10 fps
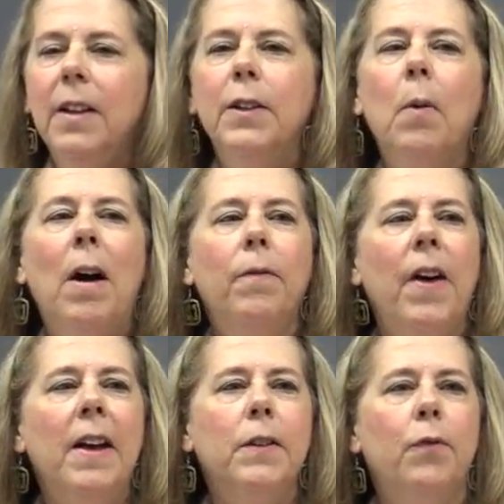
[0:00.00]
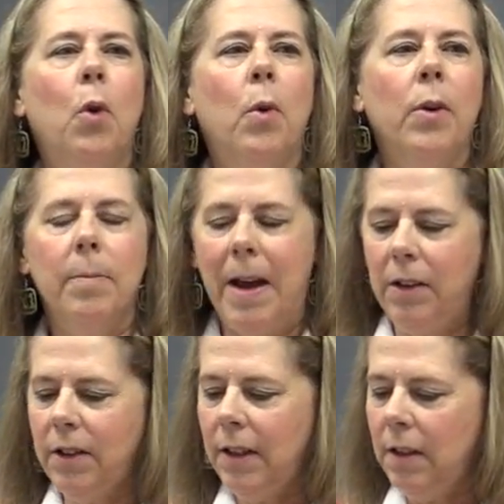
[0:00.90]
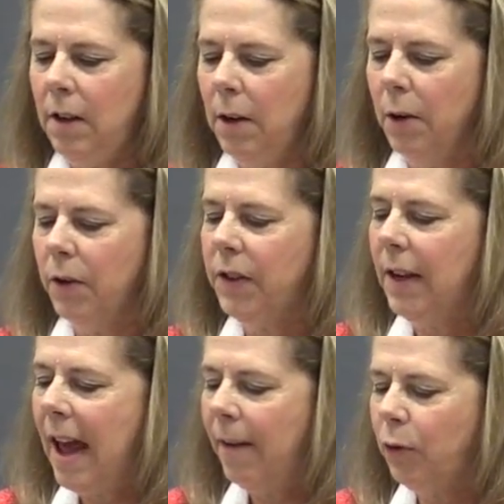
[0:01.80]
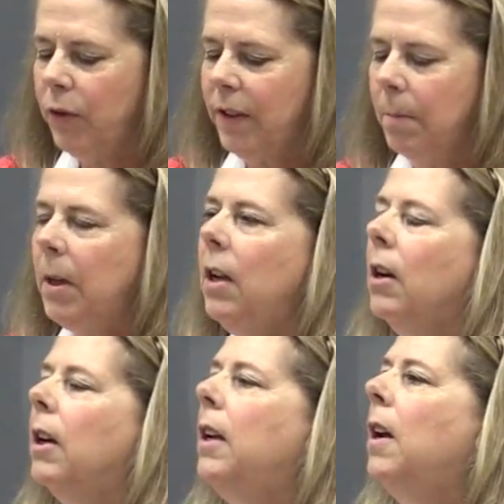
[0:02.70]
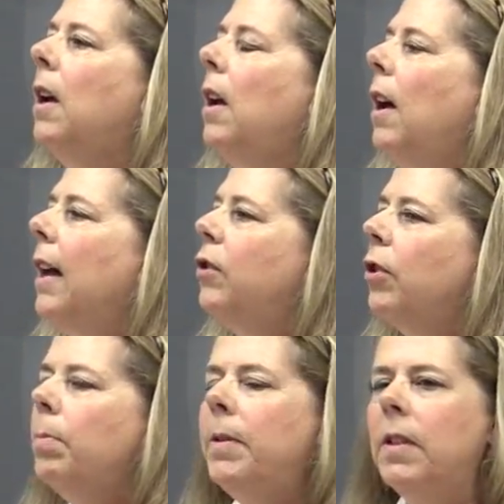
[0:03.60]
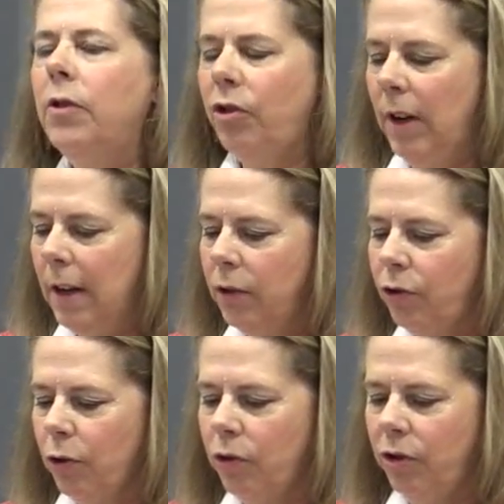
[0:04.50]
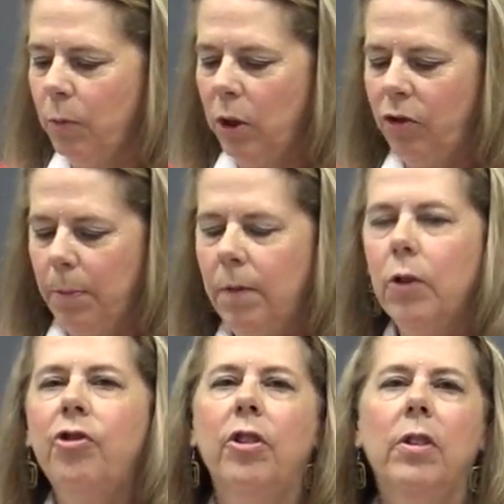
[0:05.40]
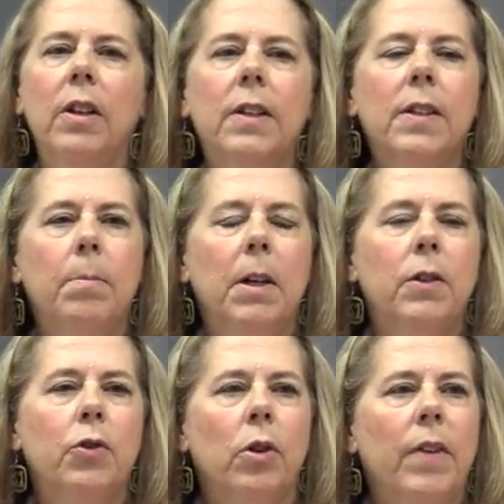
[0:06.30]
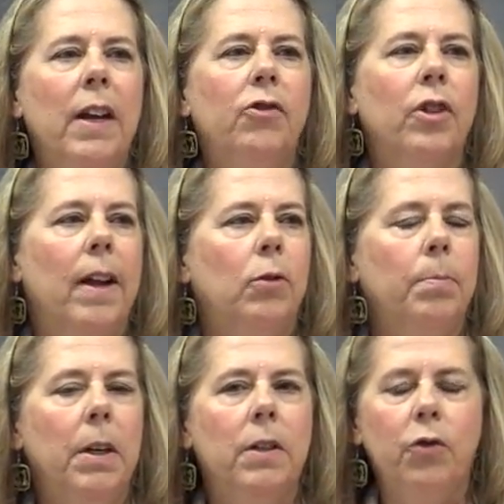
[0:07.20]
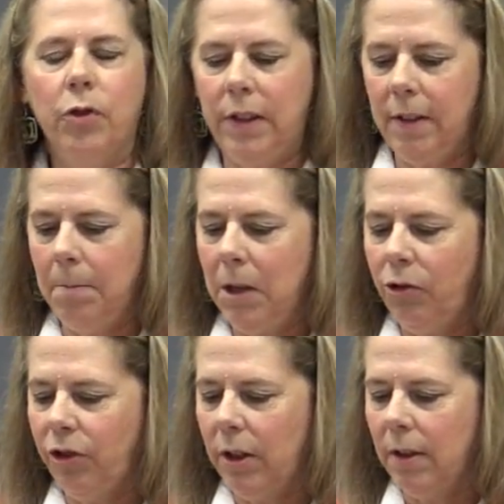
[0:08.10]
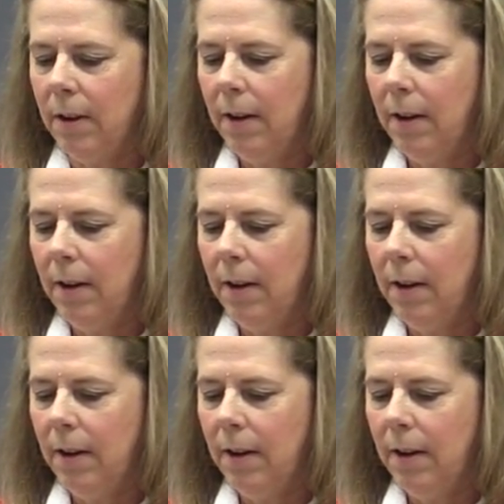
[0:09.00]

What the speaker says: So I'll fast forward about 10 years, and after seminary, I took a position at a church in Richmond, Virginia as the minister of age-level ministries and mission.